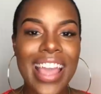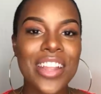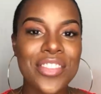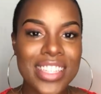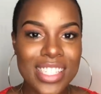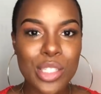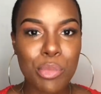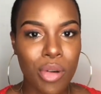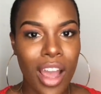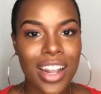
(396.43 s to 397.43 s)
And if this is
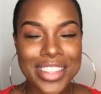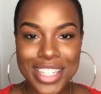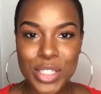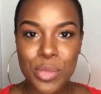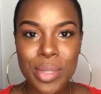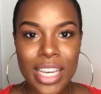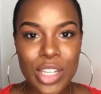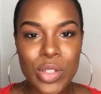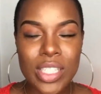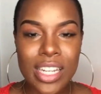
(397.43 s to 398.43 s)
a product that you'd be
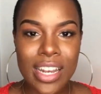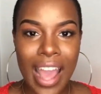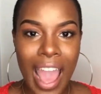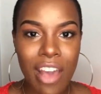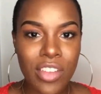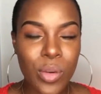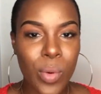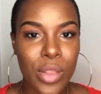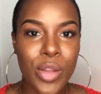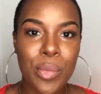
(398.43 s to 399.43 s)
interested in having,
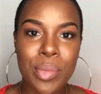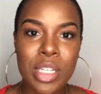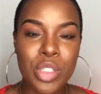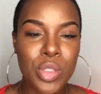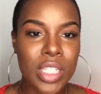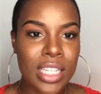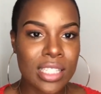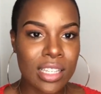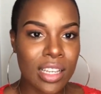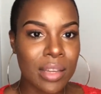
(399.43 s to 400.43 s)
whether it be to just
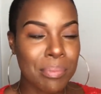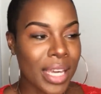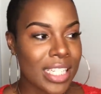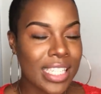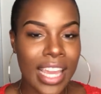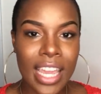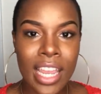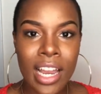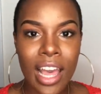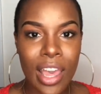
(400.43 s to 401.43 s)

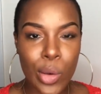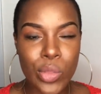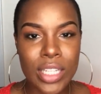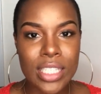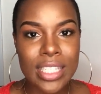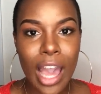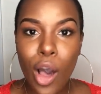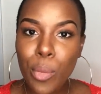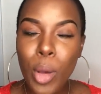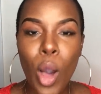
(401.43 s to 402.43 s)
maintain a healthy
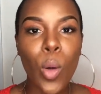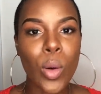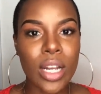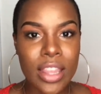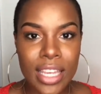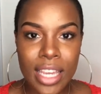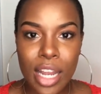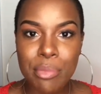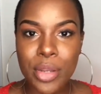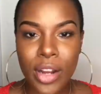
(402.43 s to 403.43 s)
scalp or to
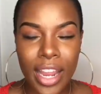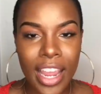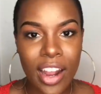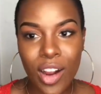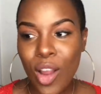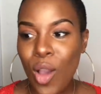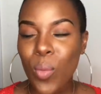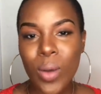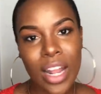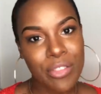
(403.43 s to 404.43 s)
thicken up your hair,
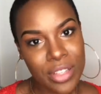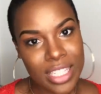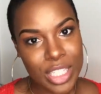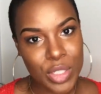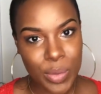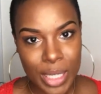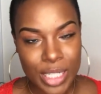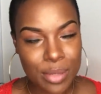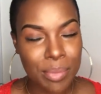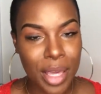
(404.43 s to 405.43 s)
whatever the
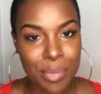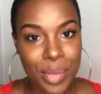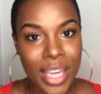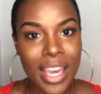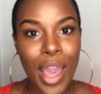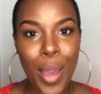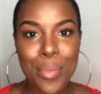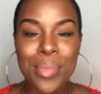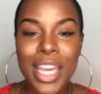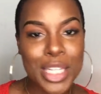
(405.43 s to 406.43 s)
situation may be,
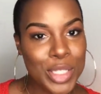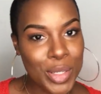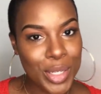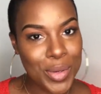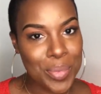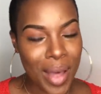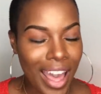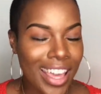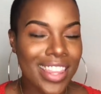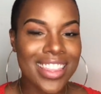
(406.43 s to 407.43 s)
make sure you
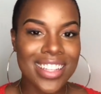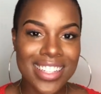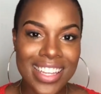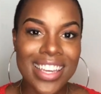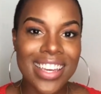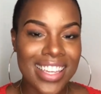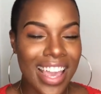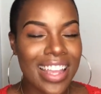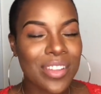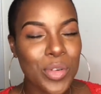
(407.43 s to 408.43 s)
buy it. The link
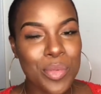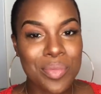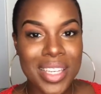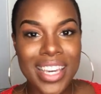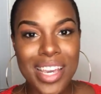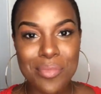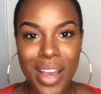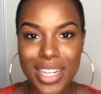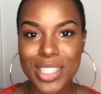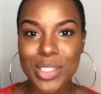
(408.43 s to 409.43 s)
again will be in
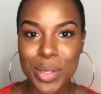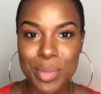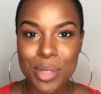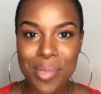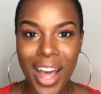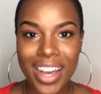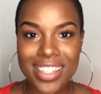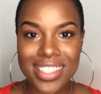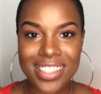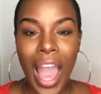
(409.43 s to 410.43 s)
my description
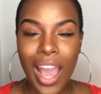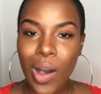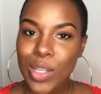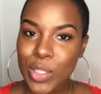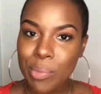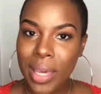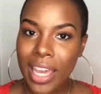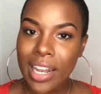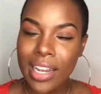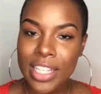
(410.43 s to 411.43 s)
box. I also
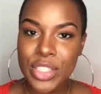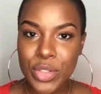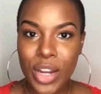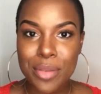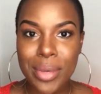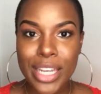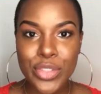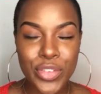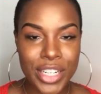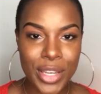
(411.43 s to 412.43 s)
made an Instagram
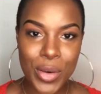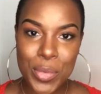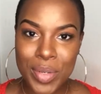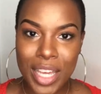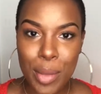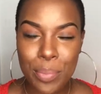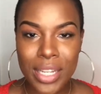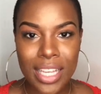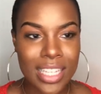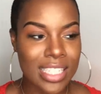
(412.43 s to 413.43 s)
page for Nia Hope and
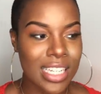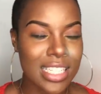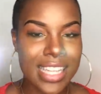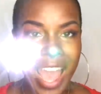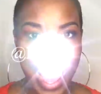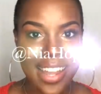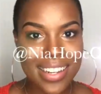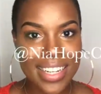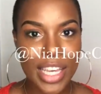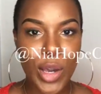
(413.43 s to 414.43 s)
Company. It's just at
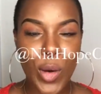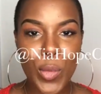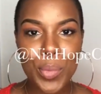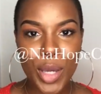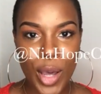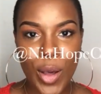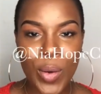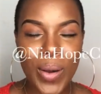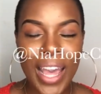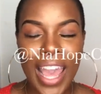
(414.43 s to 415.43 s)
Nia Hope
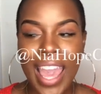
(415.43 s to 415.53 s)
Co.